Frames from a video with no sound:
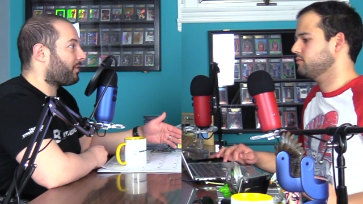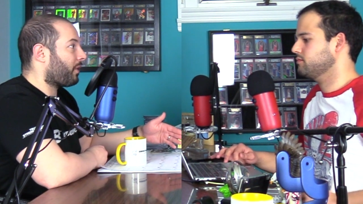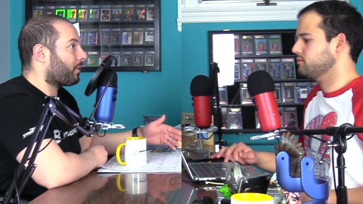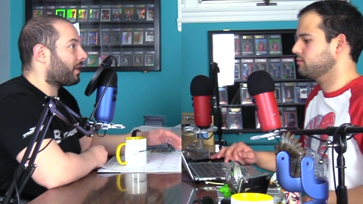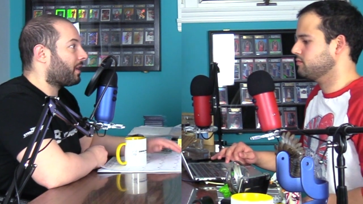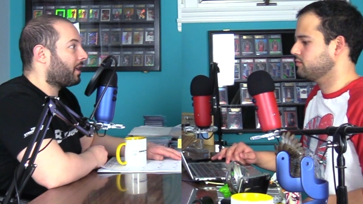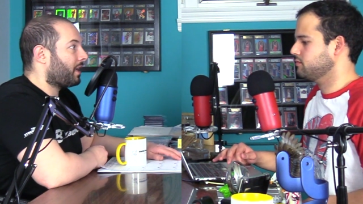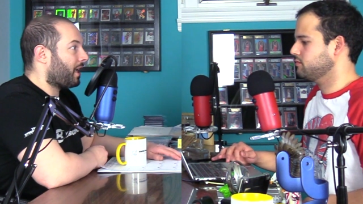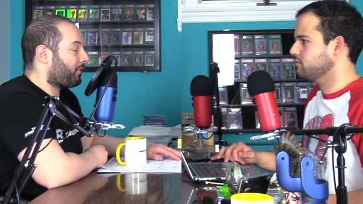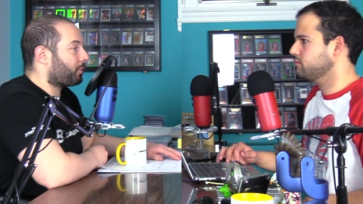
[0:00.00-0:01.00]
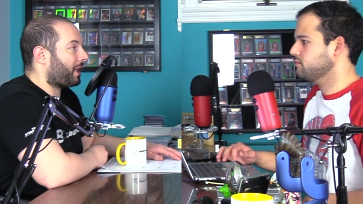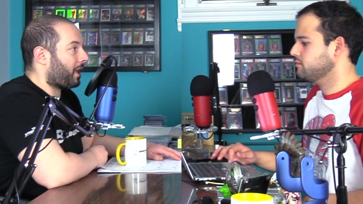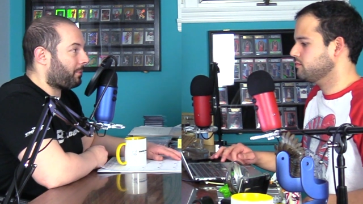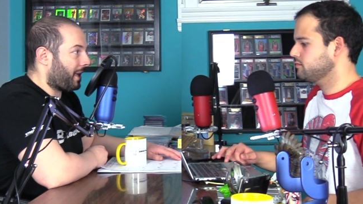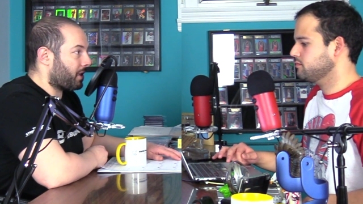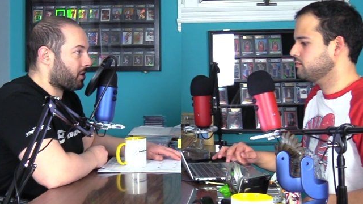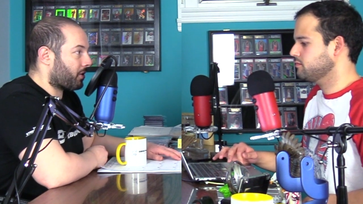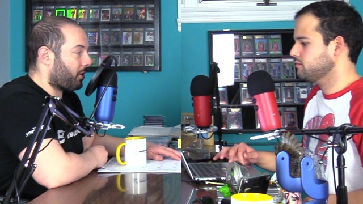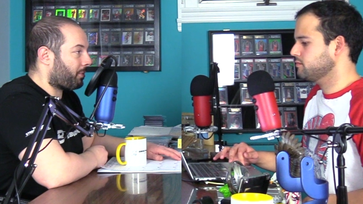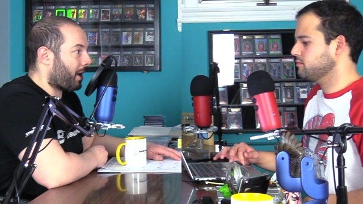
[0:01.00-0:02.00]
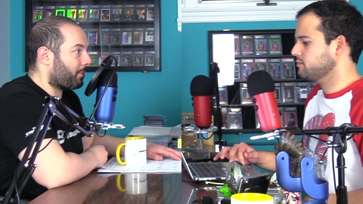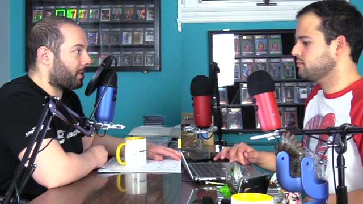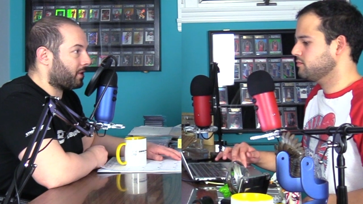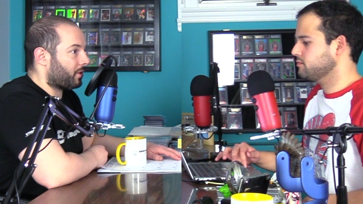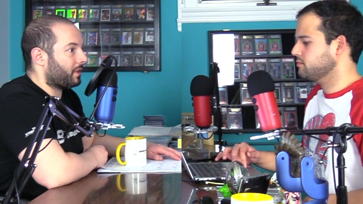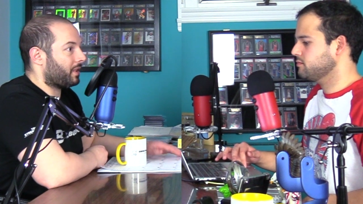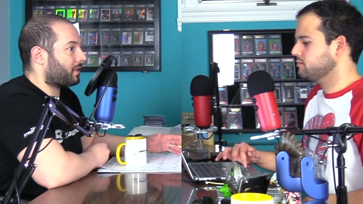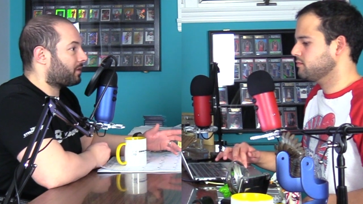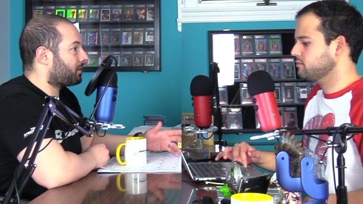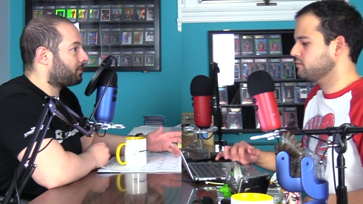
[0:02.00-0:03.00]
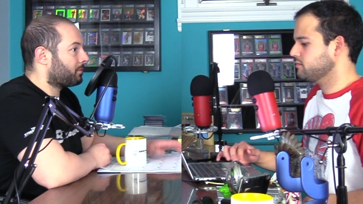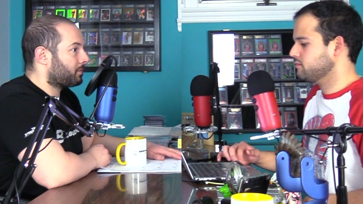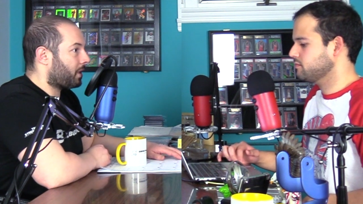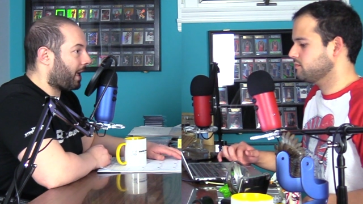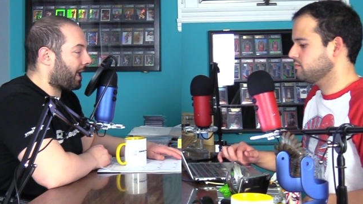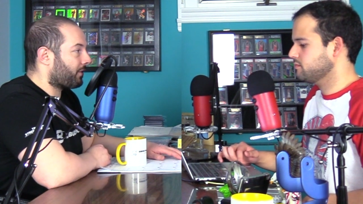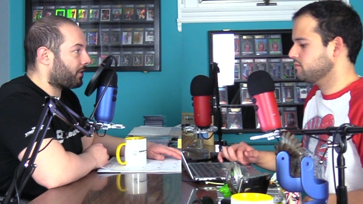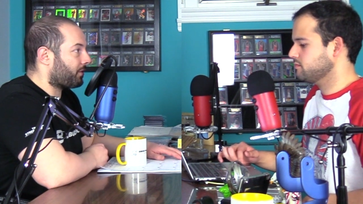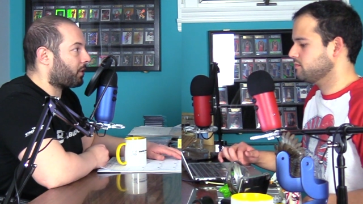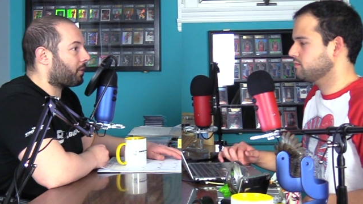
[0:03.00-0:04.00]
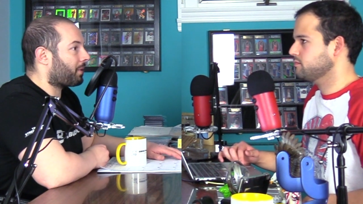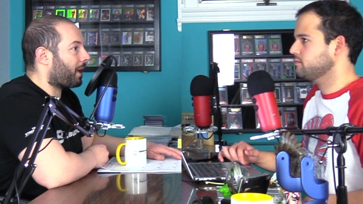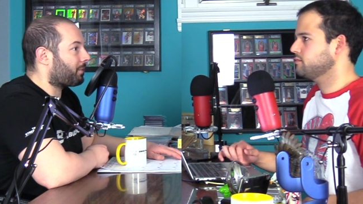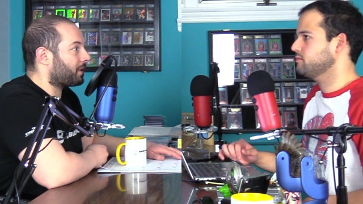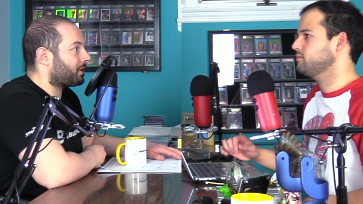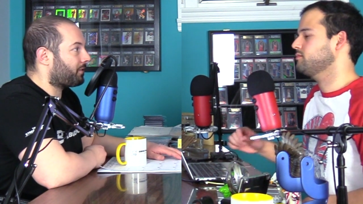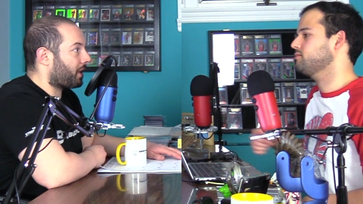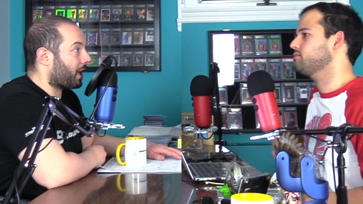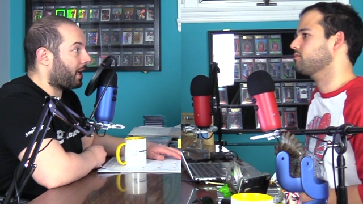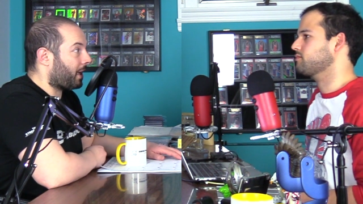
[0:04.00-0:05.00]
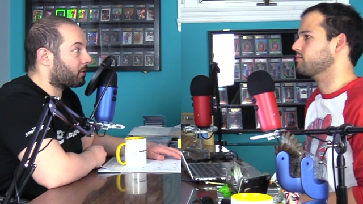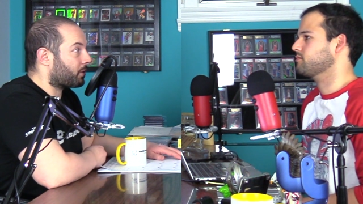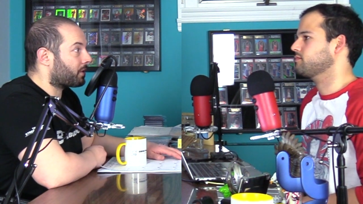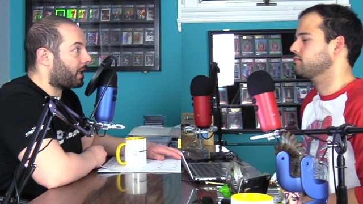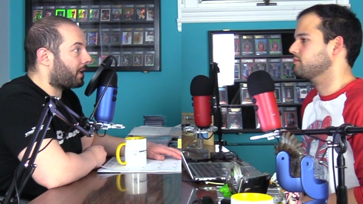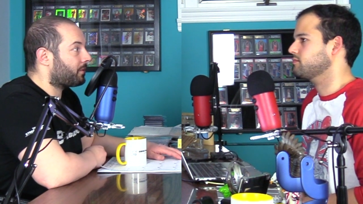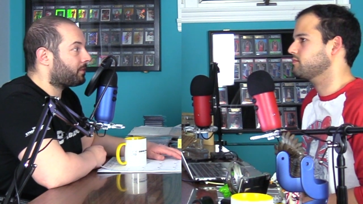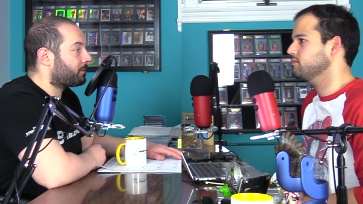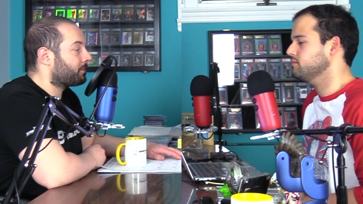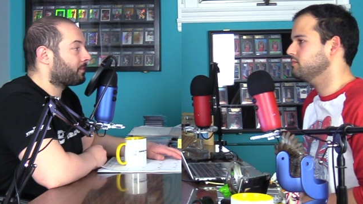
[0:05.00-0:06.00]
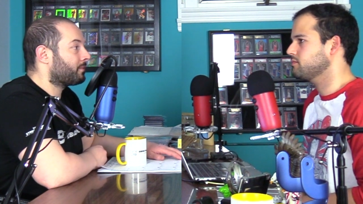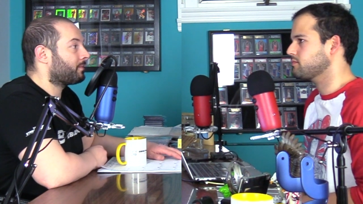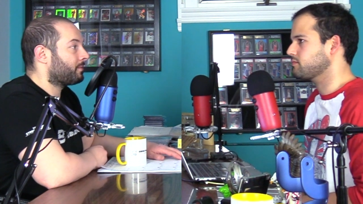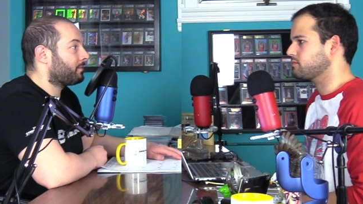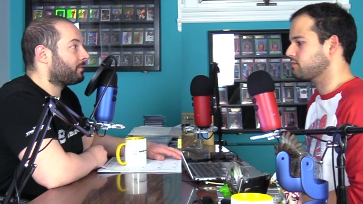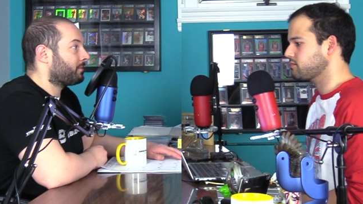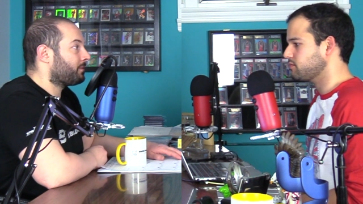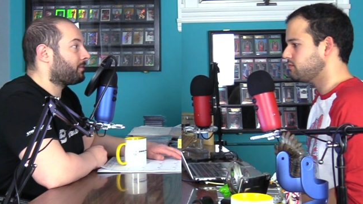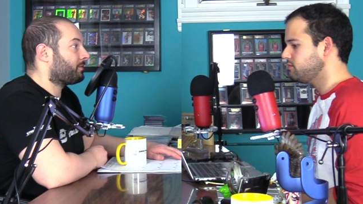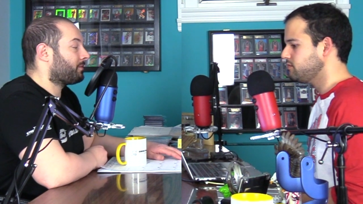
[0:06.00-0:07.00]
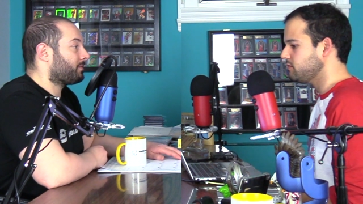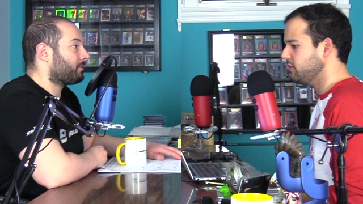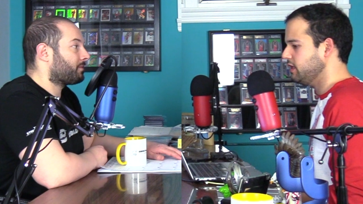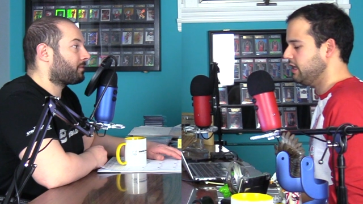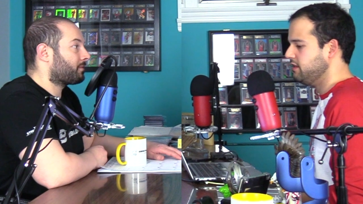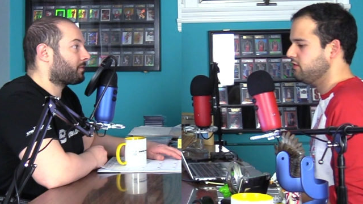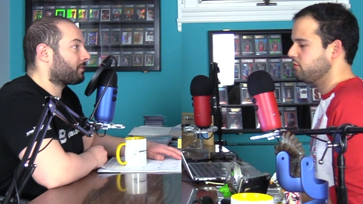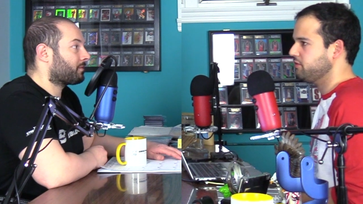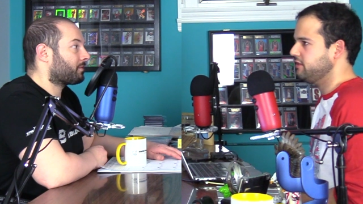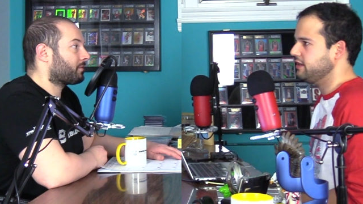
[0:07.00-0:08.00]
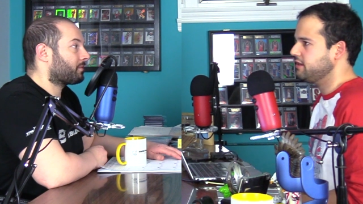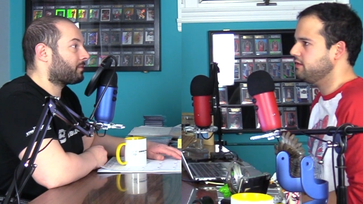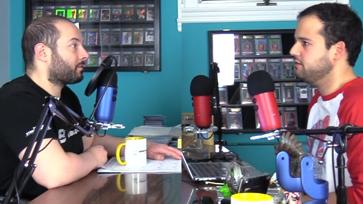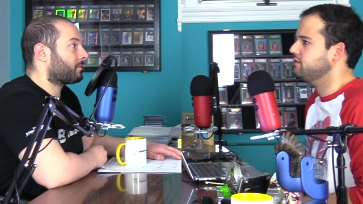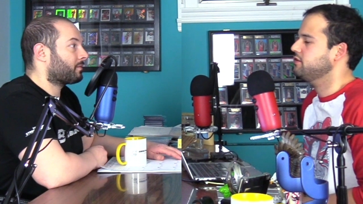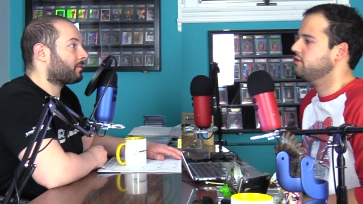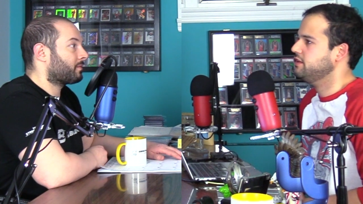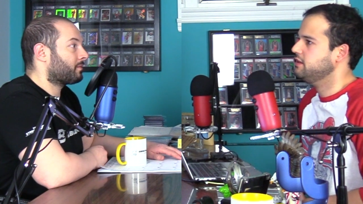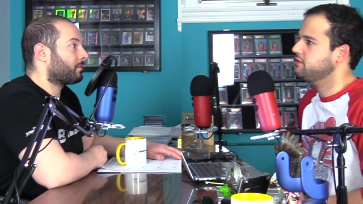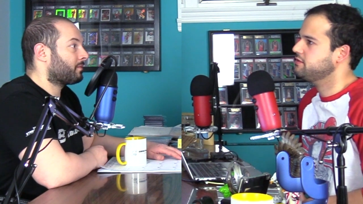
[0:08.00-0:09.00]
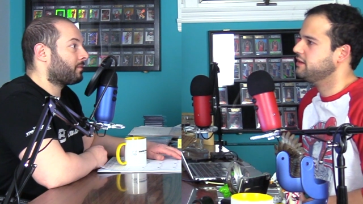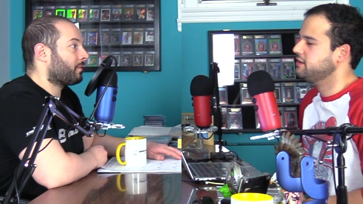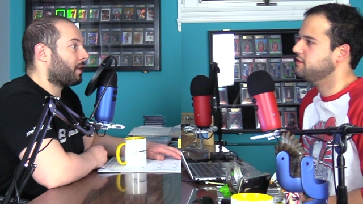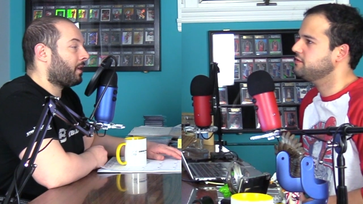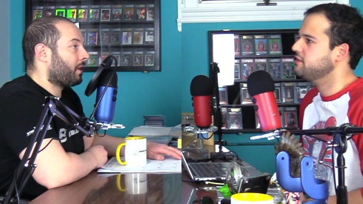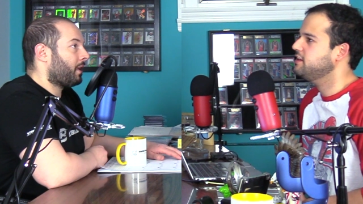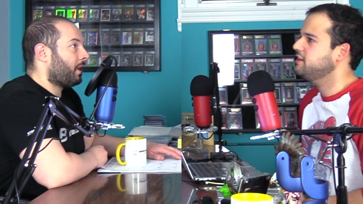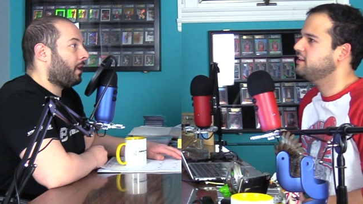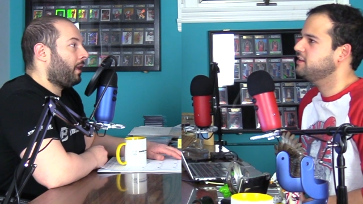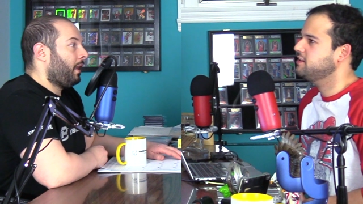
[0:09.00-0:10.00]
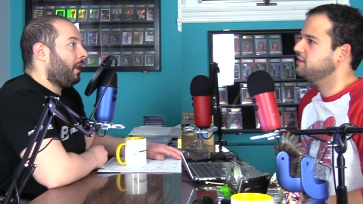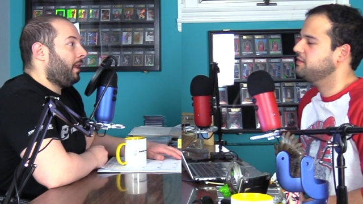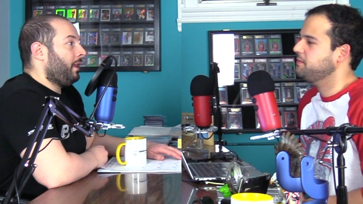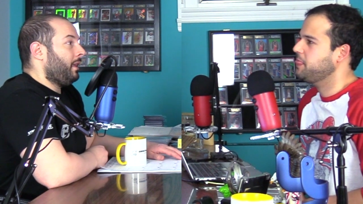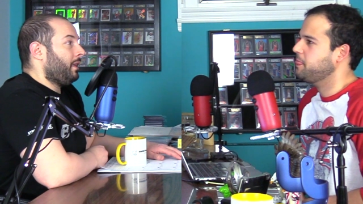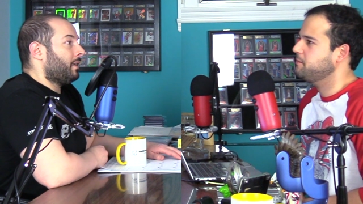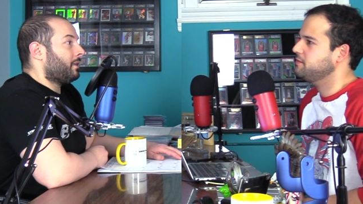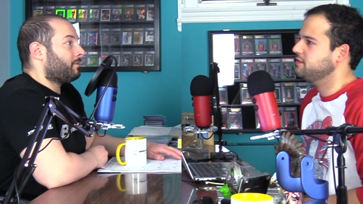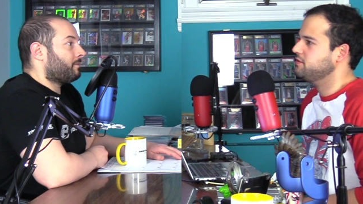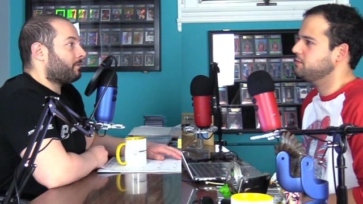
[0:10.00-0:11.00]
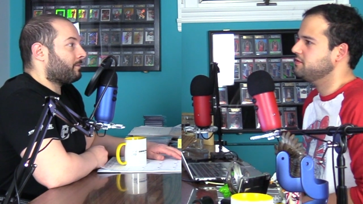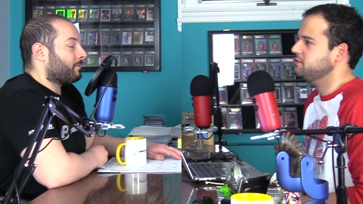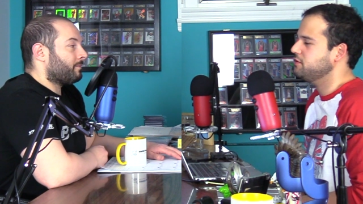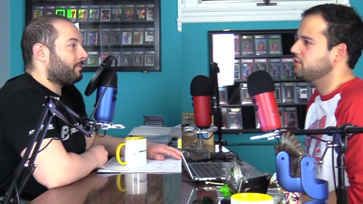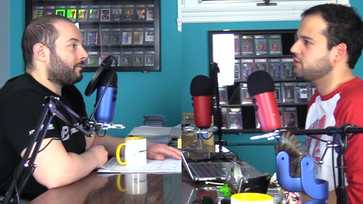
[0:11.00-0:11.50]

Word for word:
Speaker 1: forward if you plan on managing your own properties or at least a handful of your own properties if you're not going to outsource that.
Speaker 2: mm And in terms of negatives, are there any other negatives in mm. terms of your